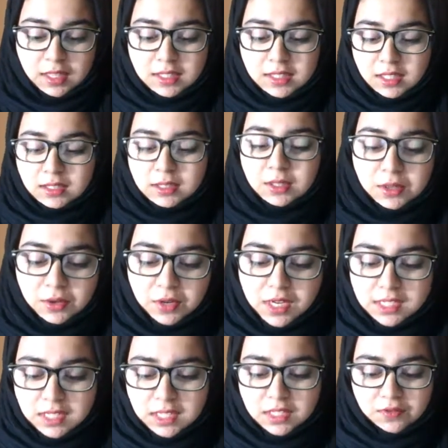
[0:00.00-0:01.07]
till
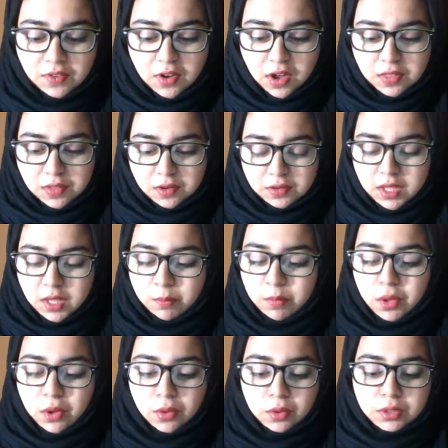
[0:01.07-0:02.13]
Lucrece's father, that
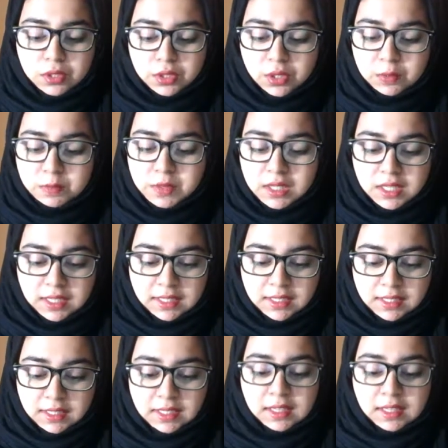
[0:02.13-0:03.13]
beholds her bleed,